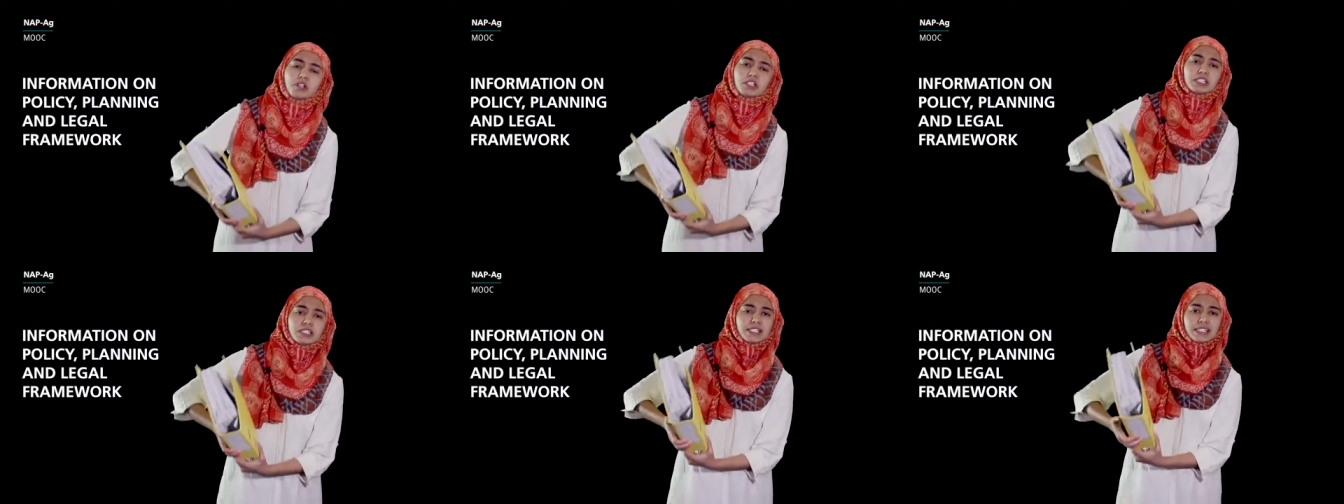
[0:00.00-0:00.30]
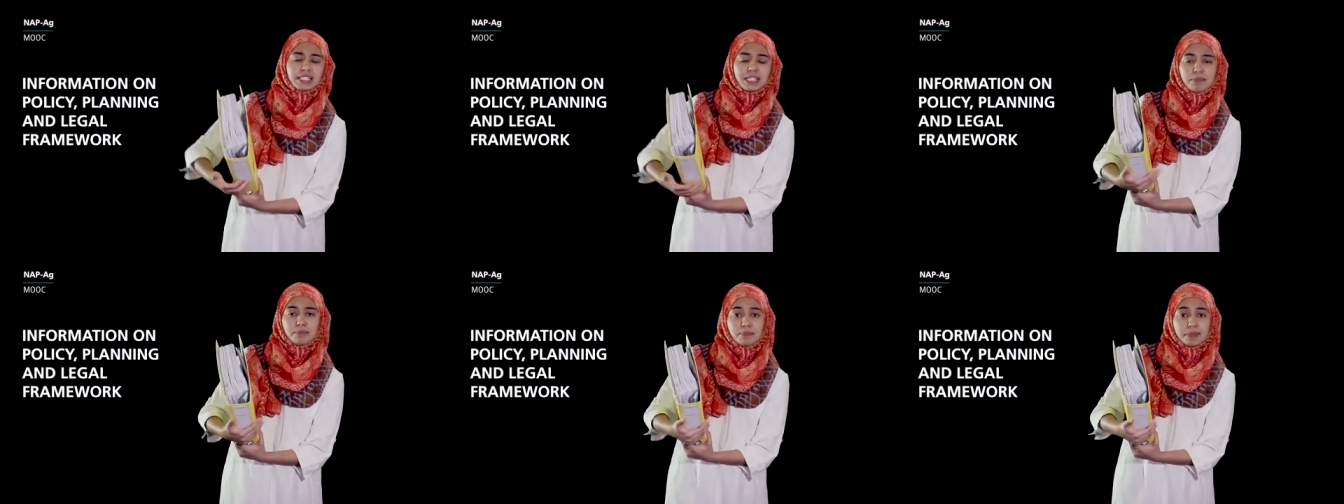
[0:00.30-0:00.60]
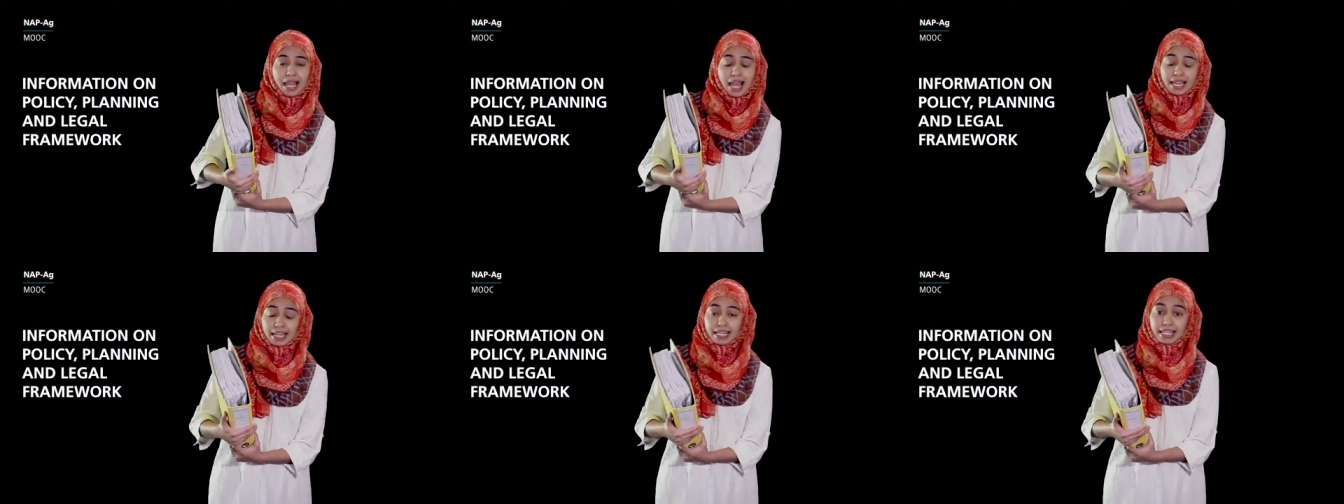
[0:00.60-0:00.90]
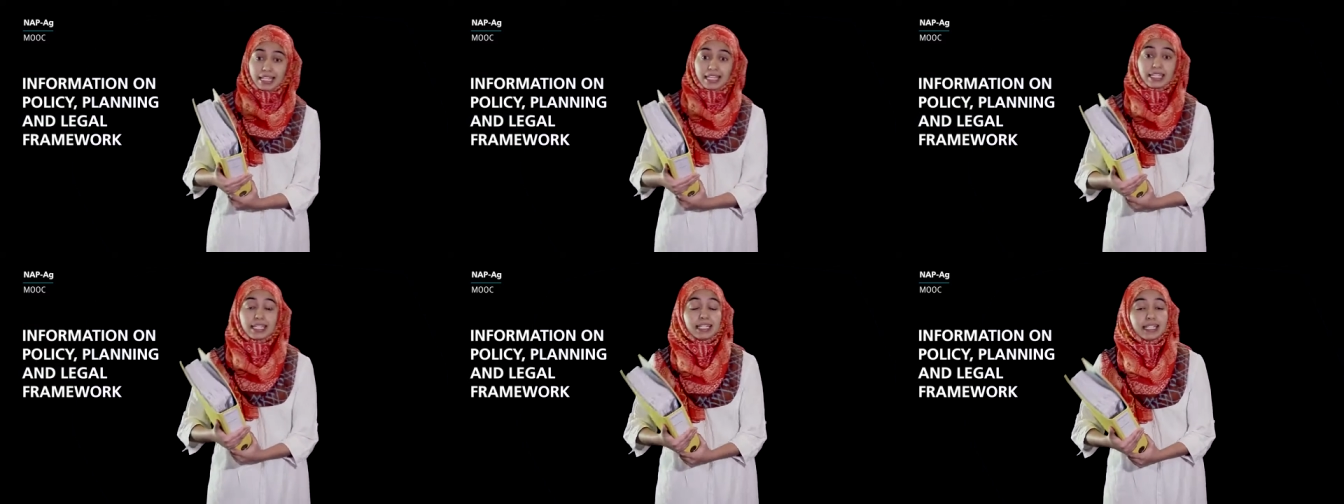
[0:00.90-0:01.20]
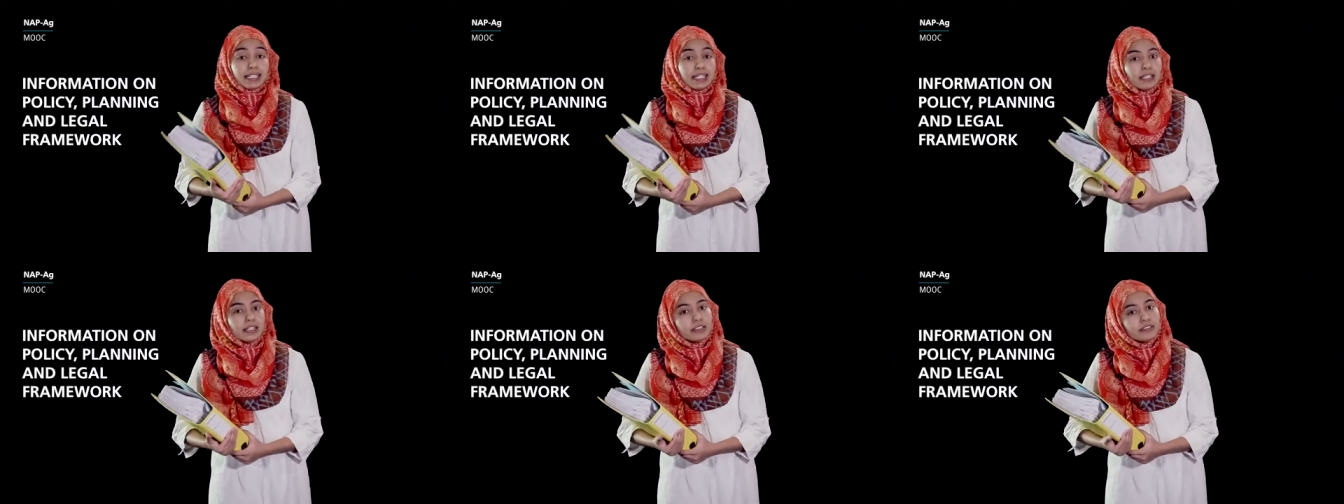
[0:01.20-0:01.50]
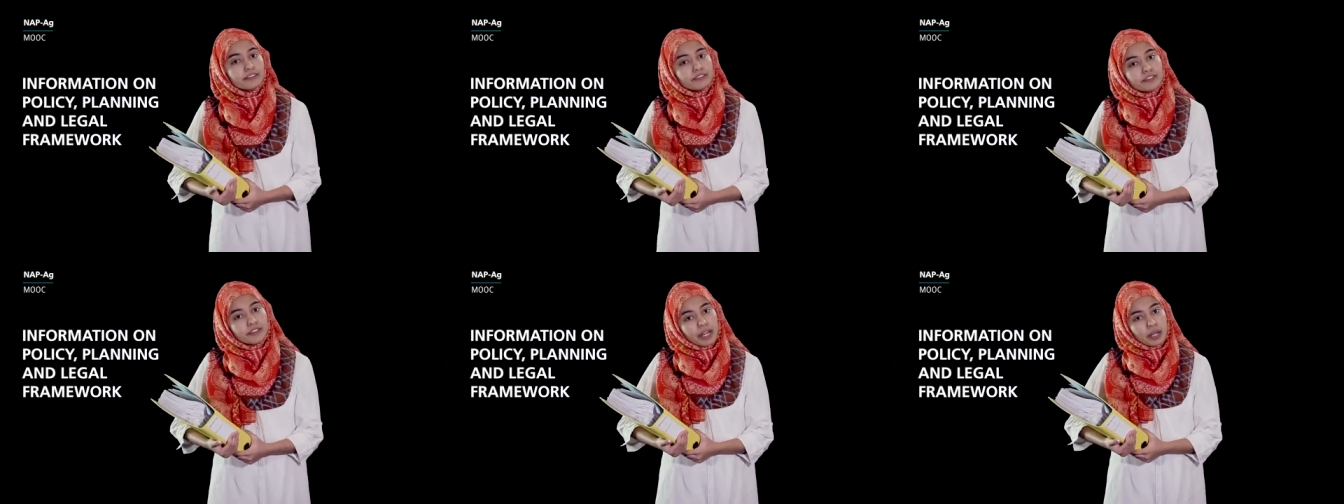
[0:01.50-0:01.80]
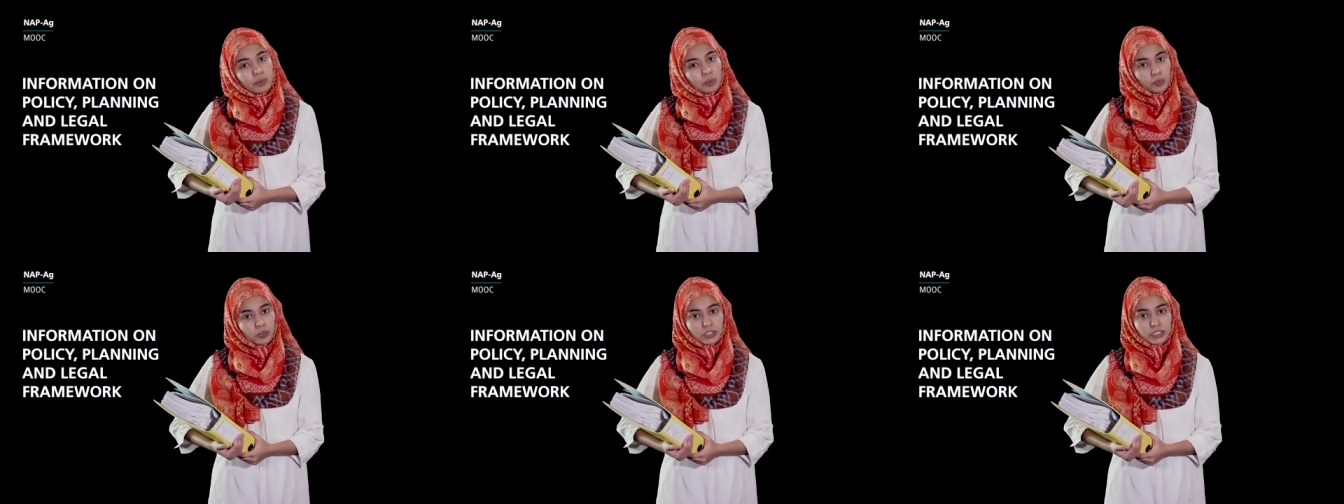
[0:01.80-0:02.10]
policy planning and legal
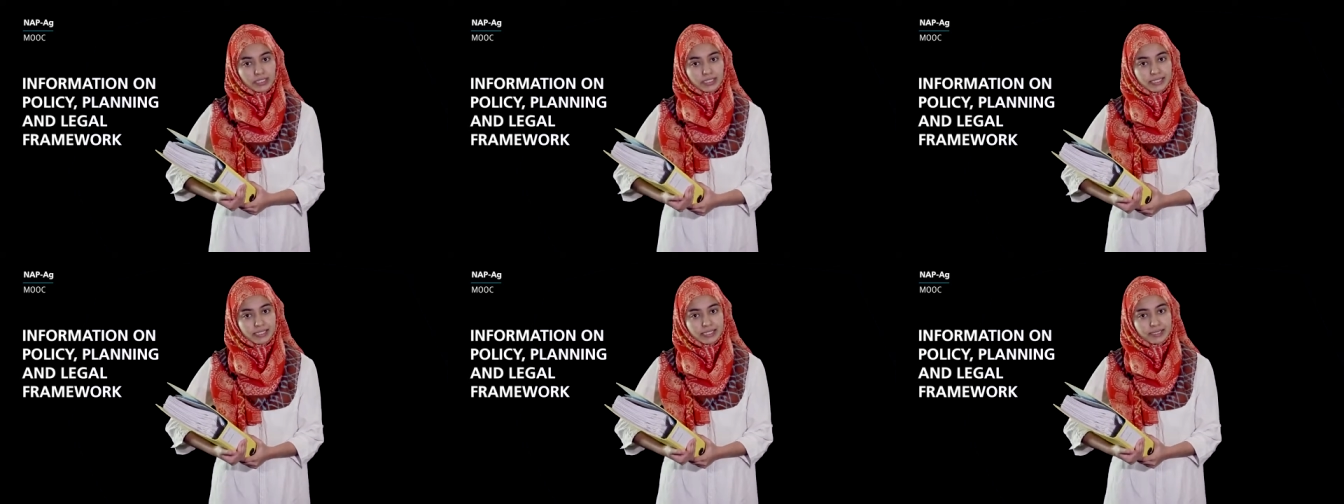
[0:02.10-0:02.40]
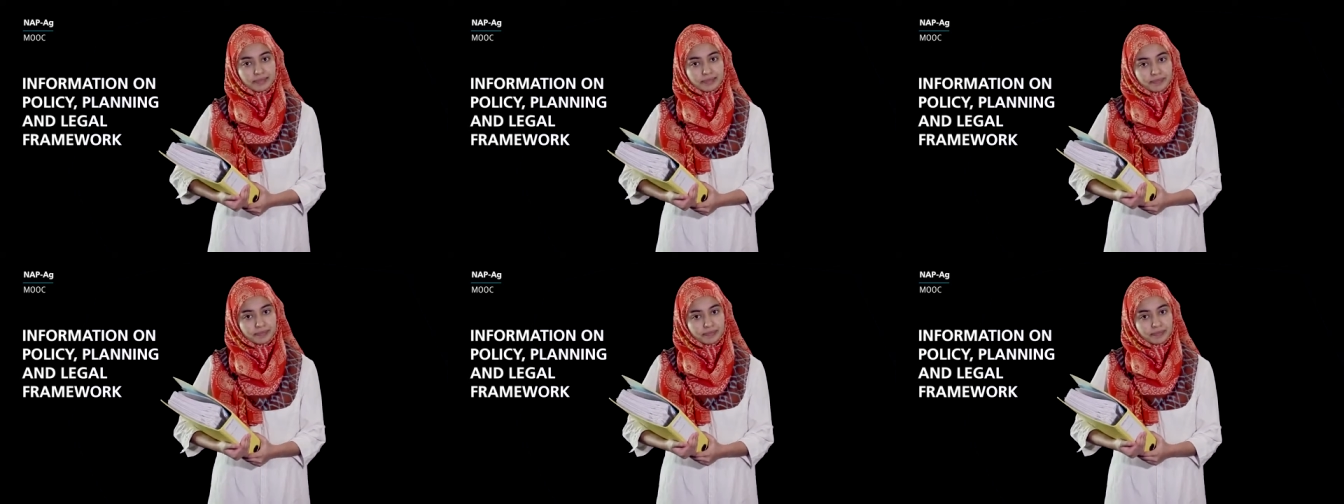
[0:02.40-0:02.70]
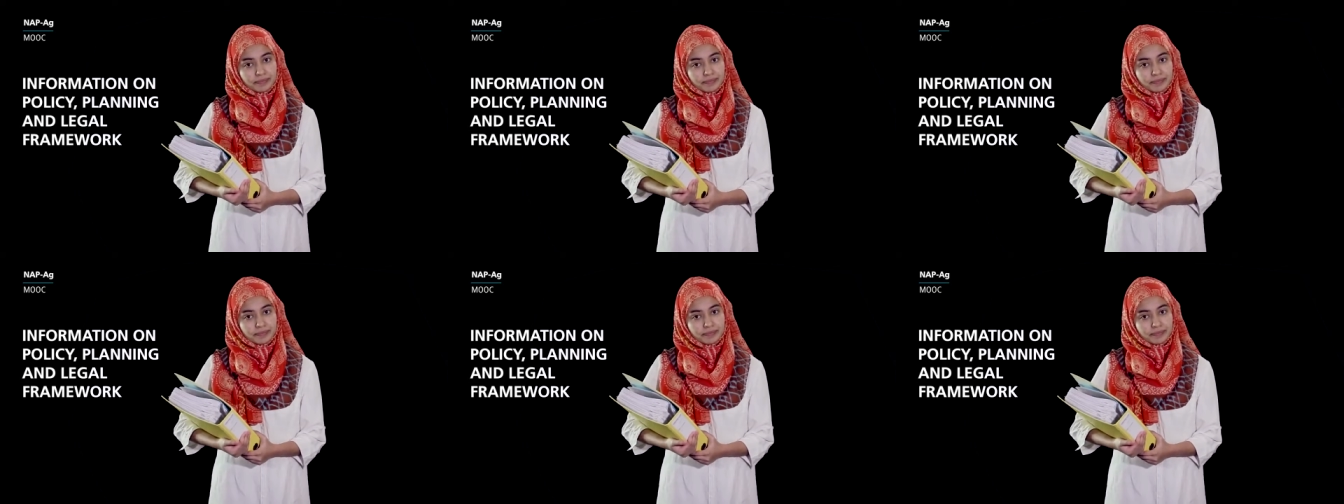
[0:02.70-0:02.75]
frameworks.